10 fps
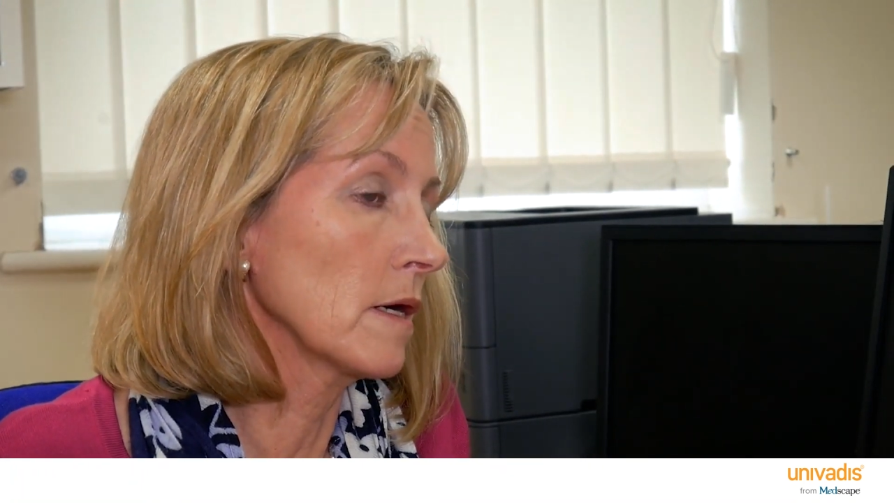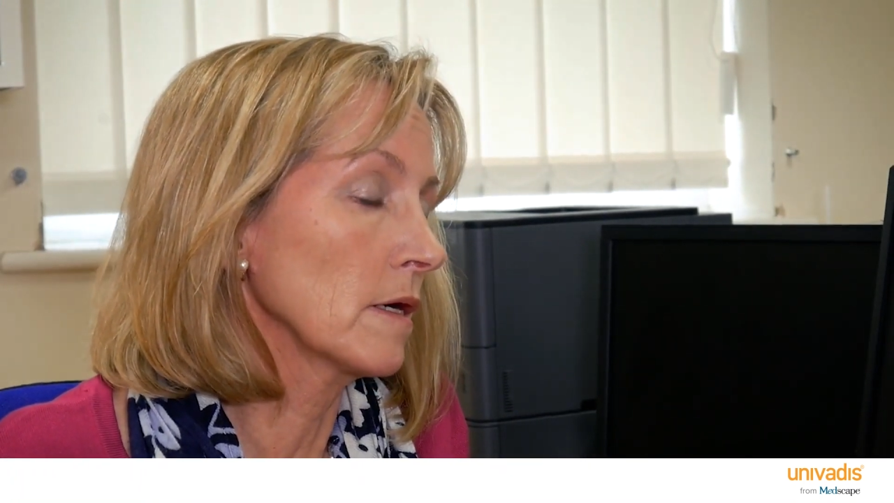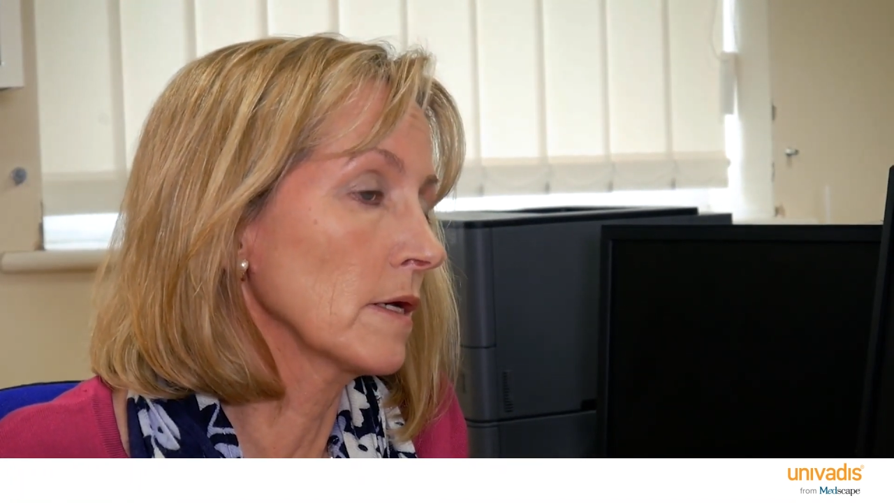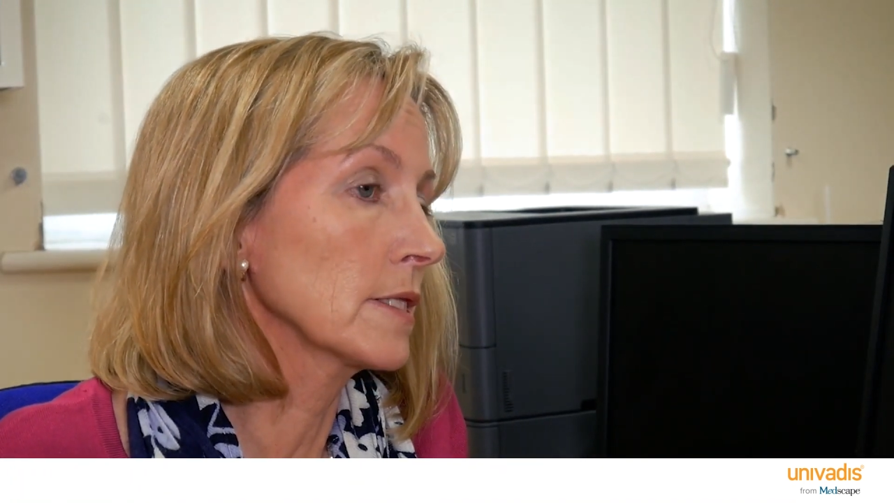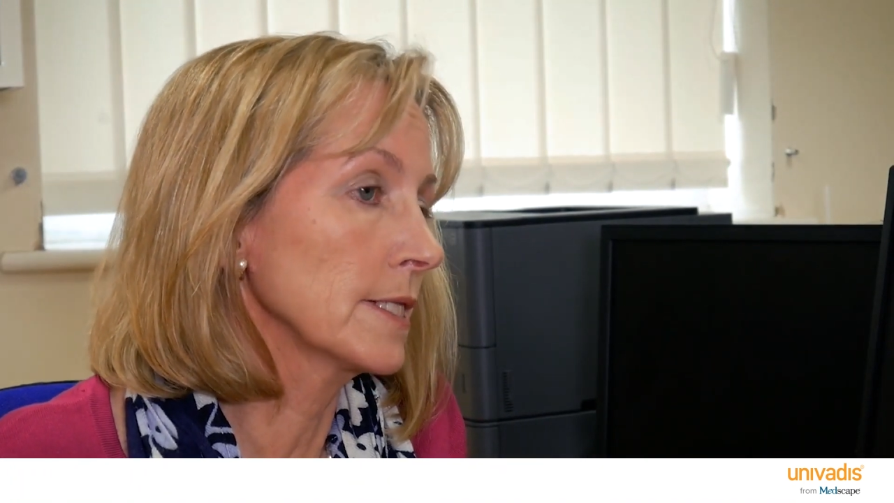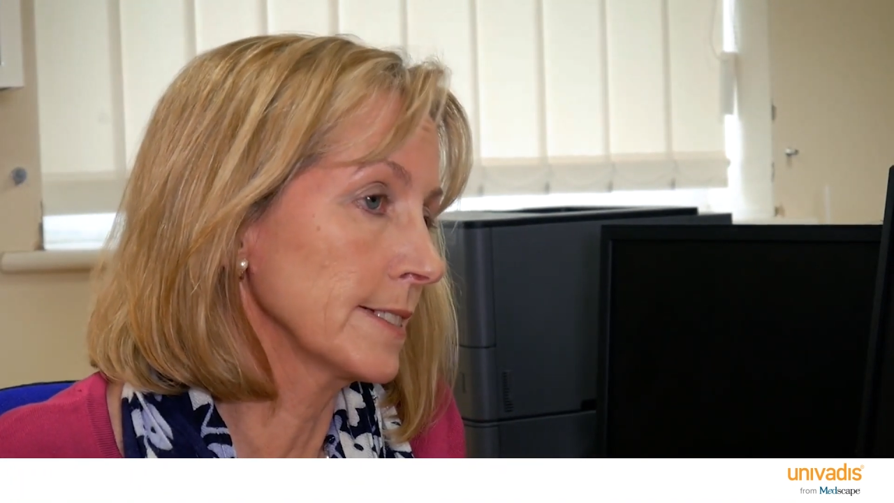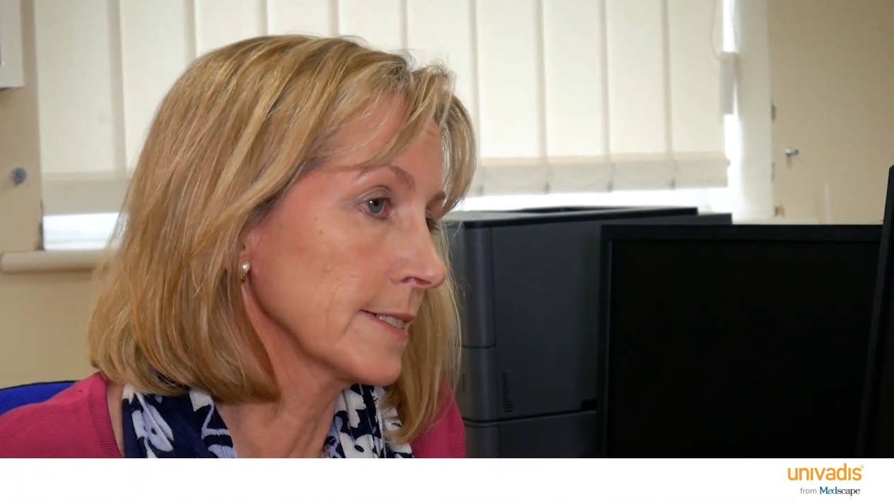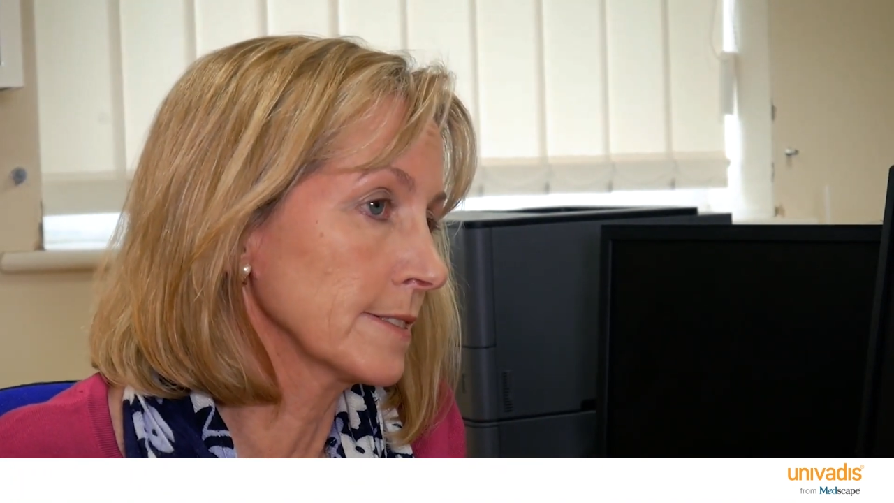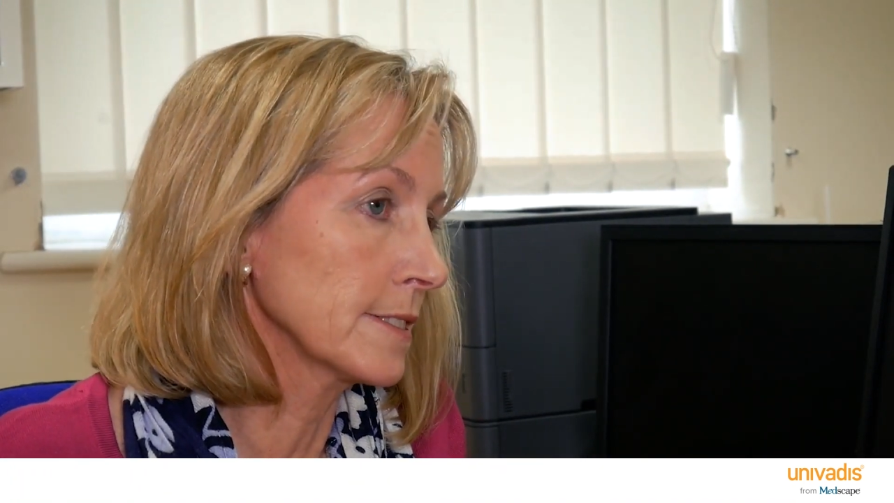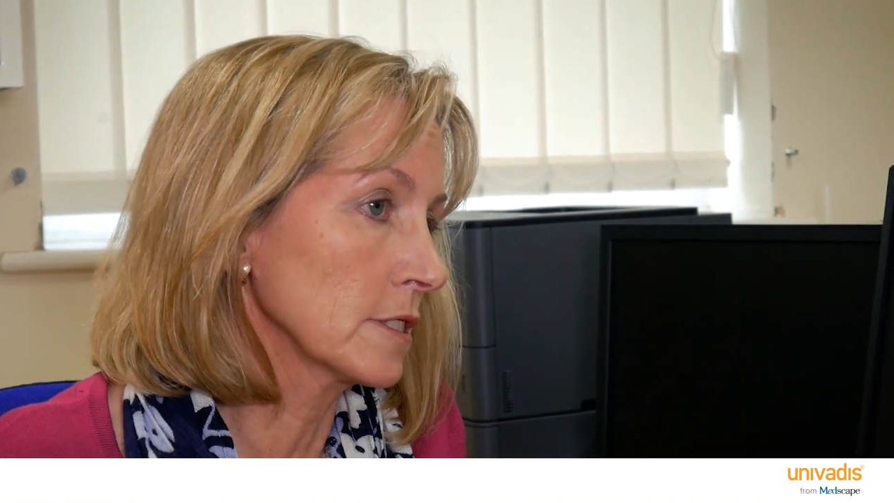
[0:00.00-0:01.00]
a
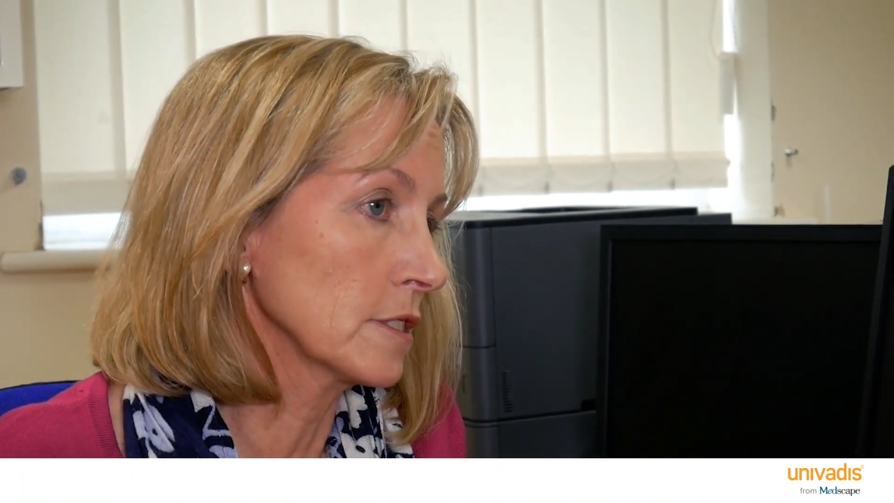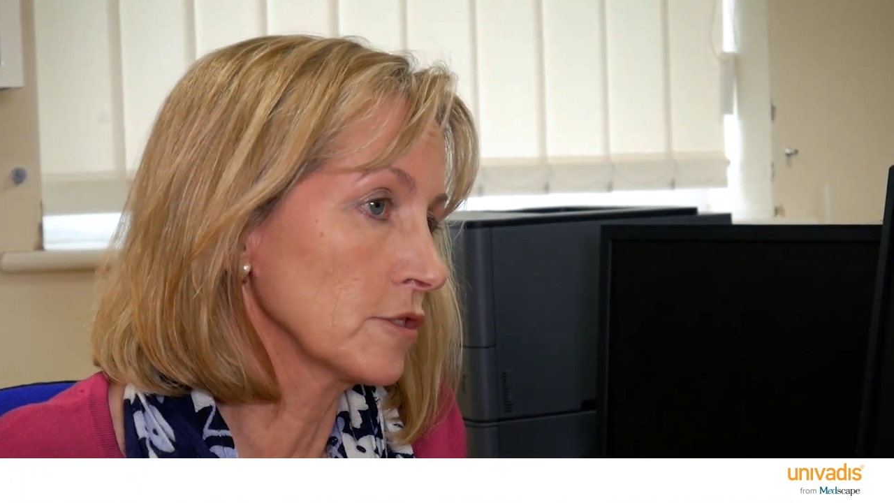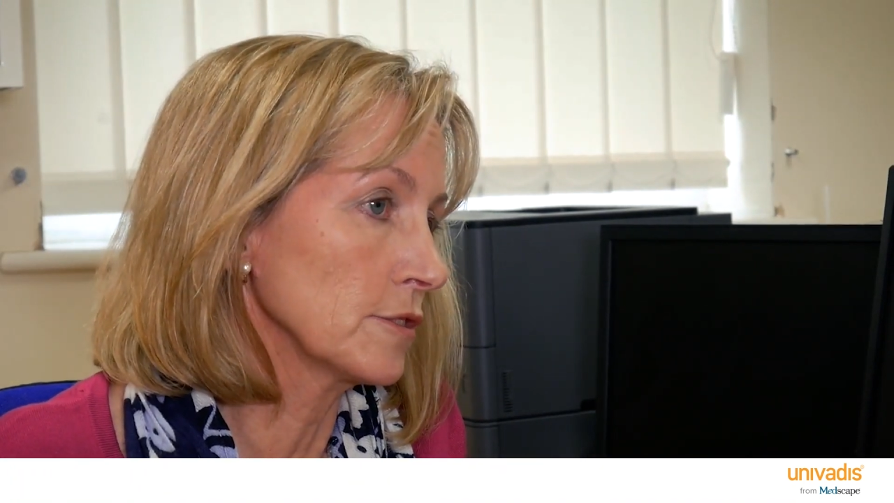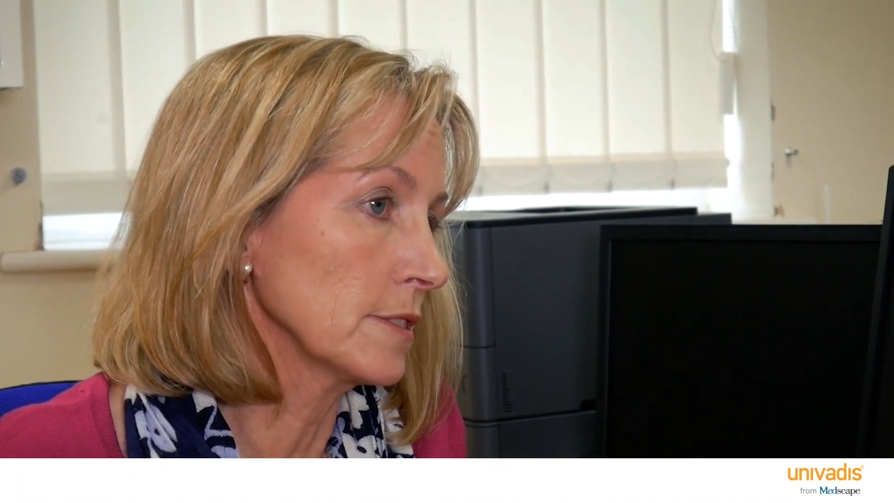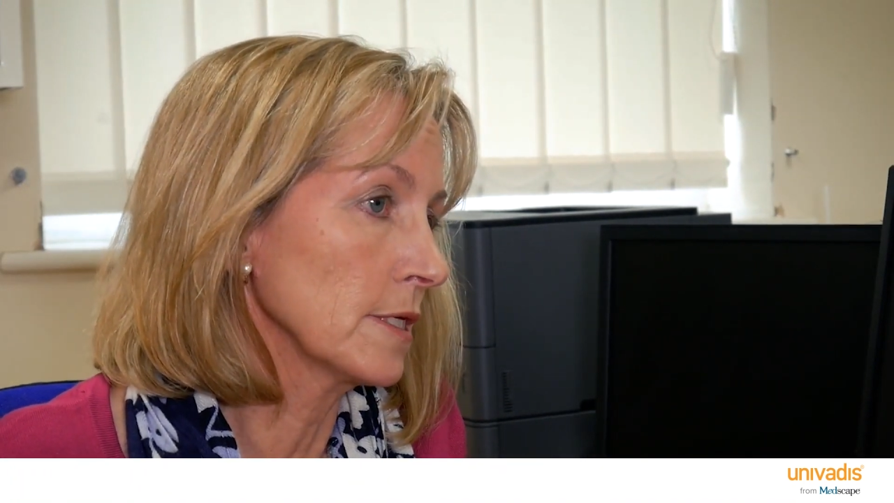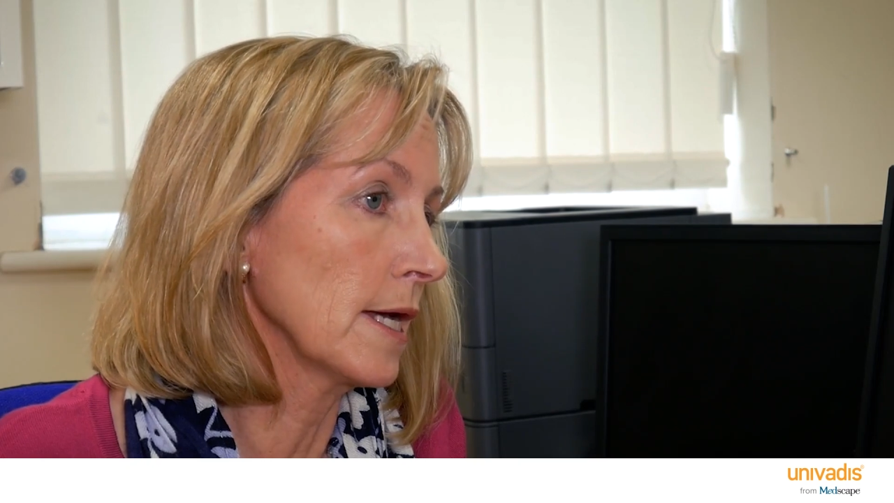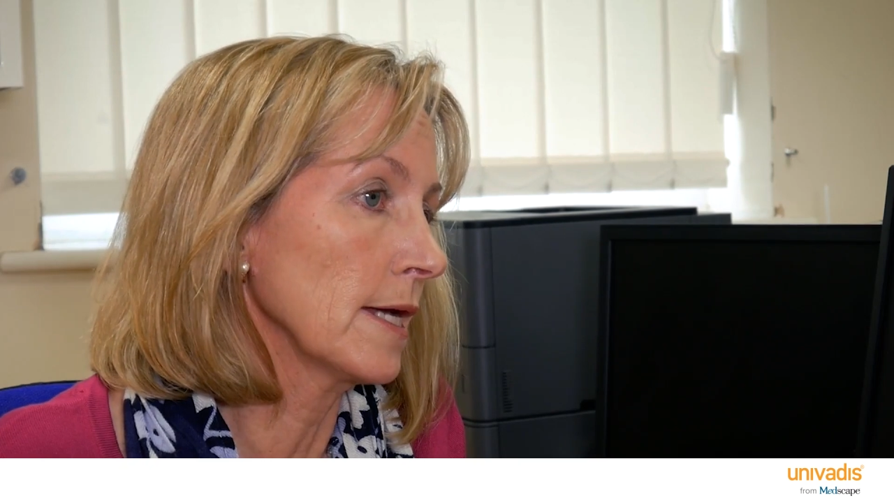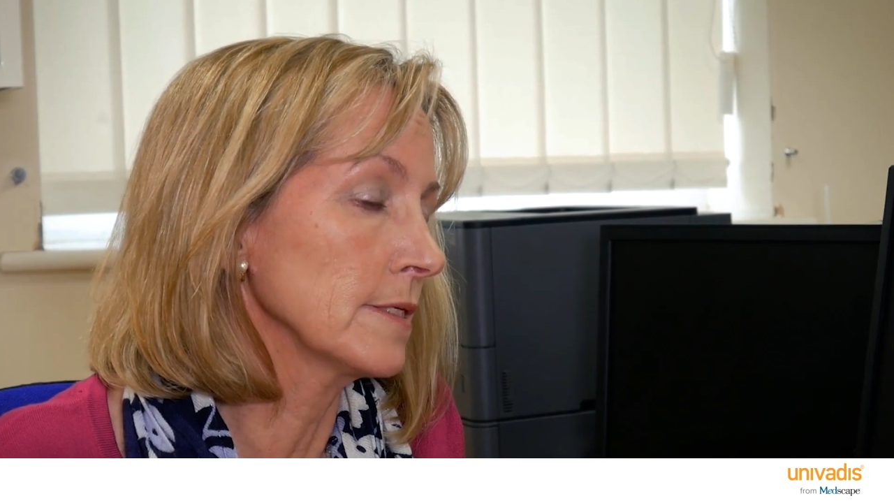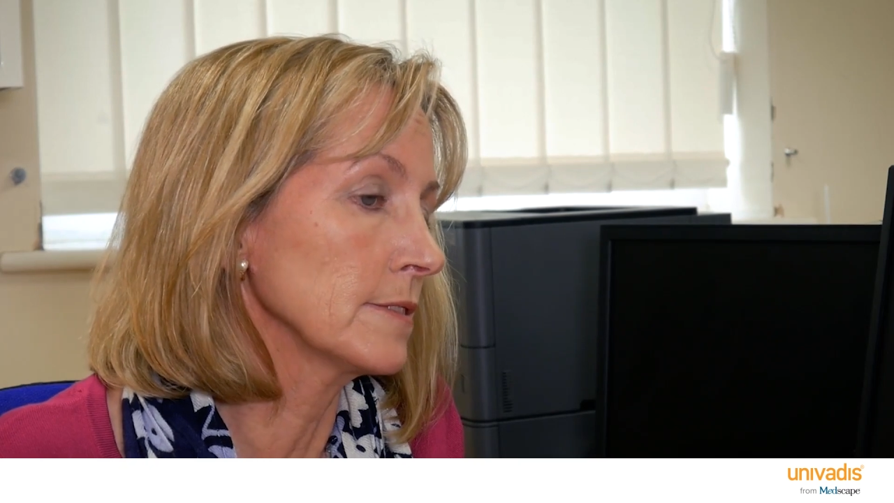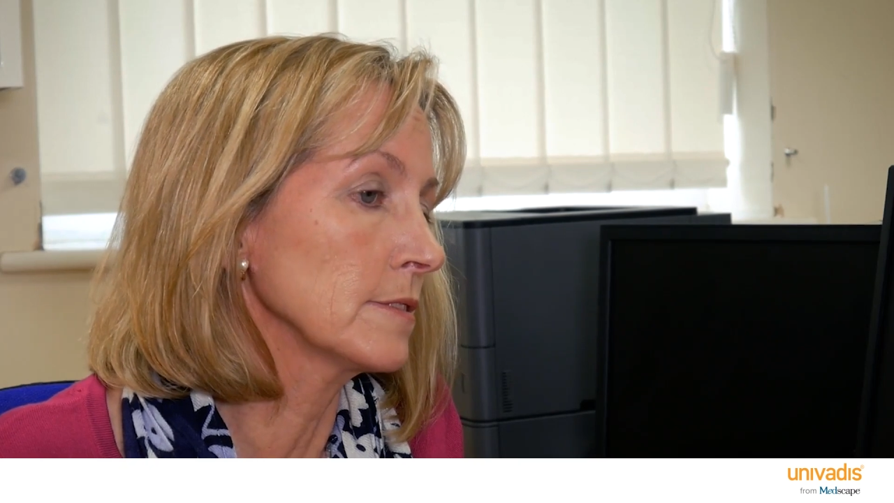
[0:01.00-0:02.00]
clinical decision
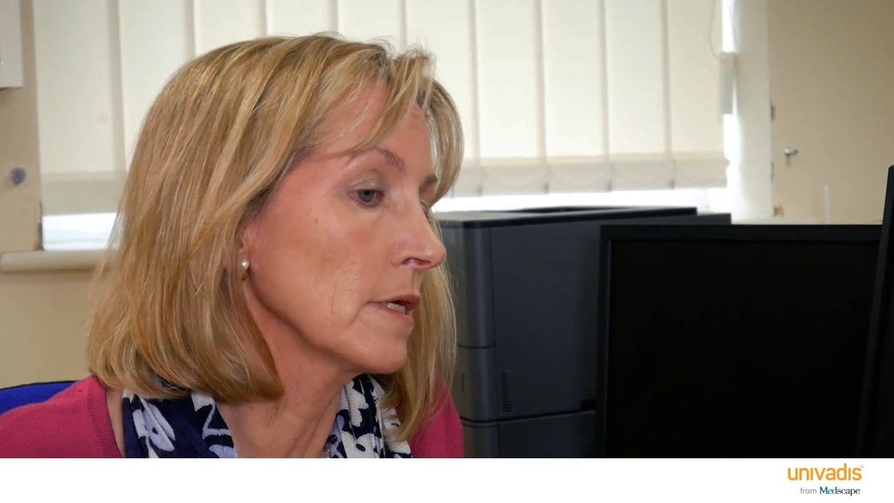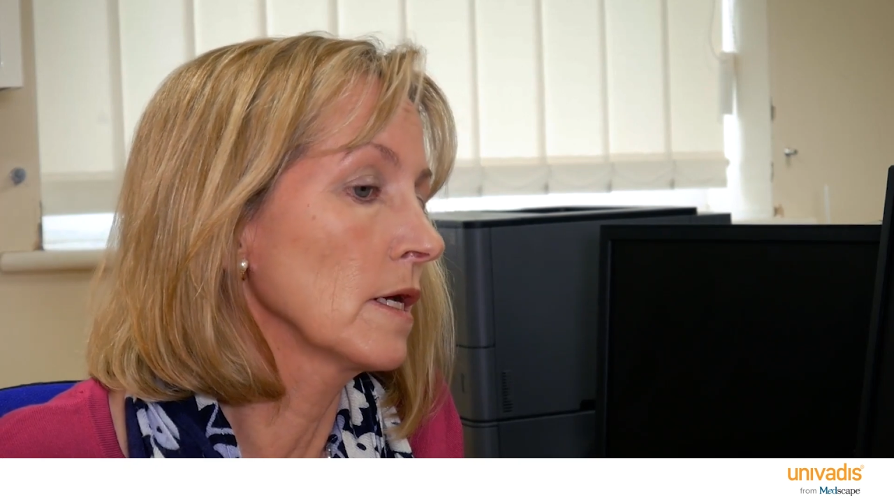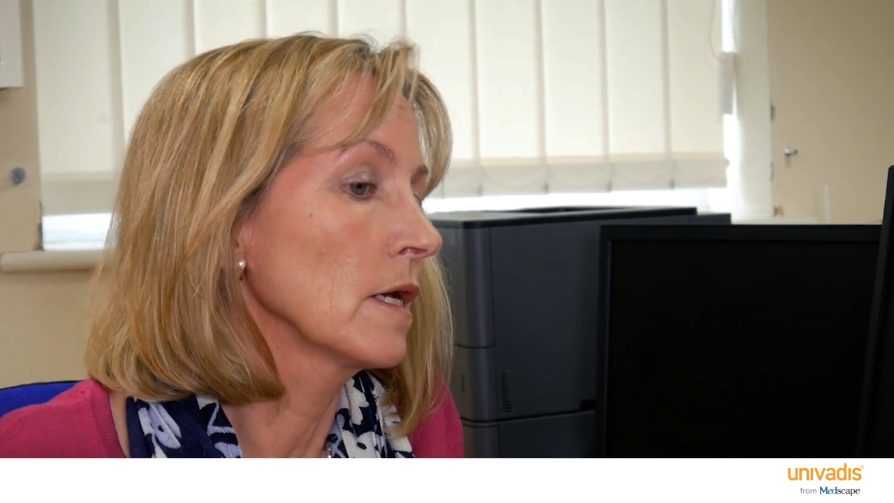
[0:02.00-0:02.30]
and